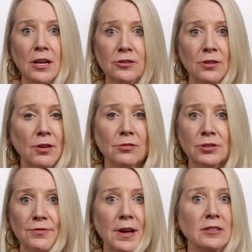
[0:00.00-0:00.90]
to
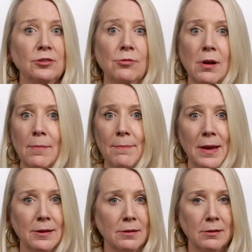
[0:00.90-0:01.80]
those of us who are
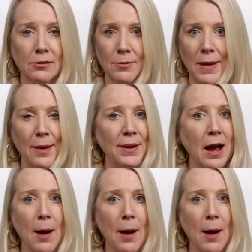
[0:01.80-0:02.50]
middle or maybe